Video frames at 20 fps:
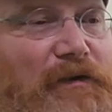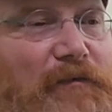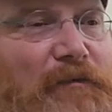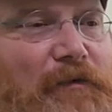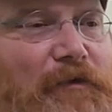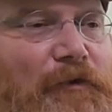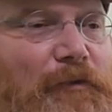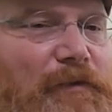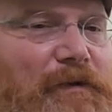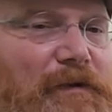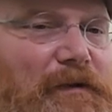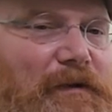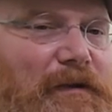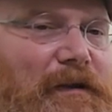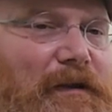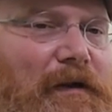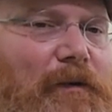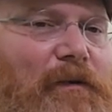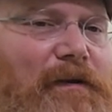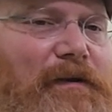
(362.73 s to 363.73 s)
to them a little bit,
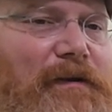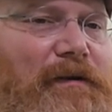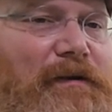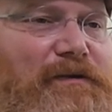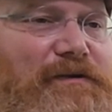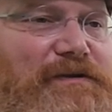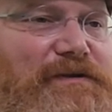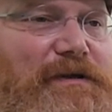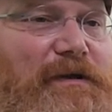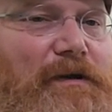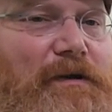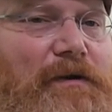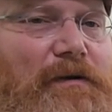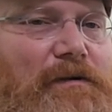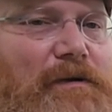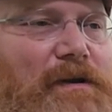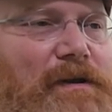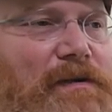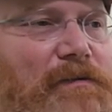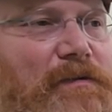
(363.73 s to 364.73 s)
kind of waiting on the
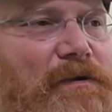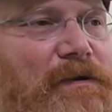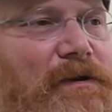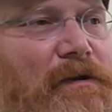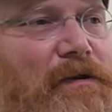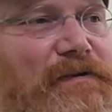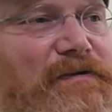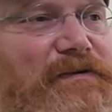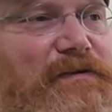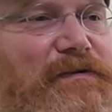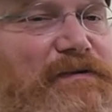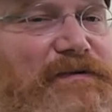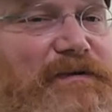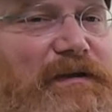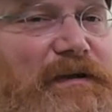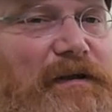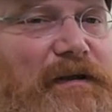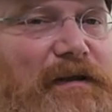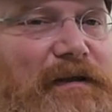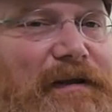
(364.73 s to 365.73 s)
show, and then we noticed there was
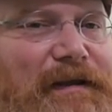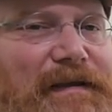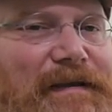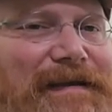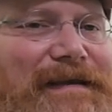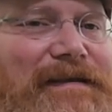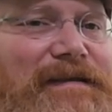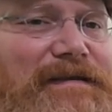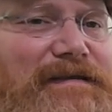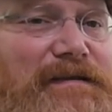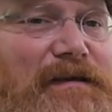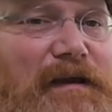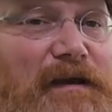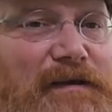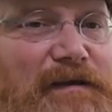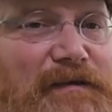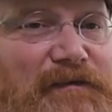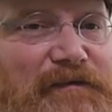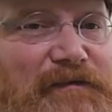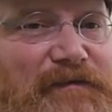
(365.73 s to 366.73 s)
a, a lady
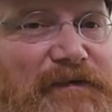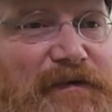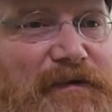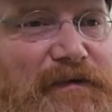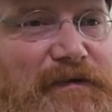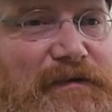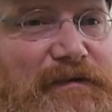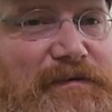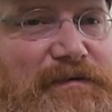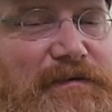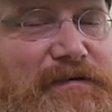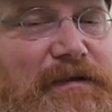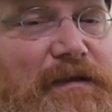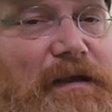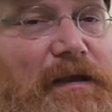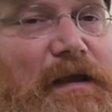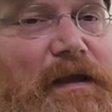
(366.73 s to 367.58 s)
inside the fence,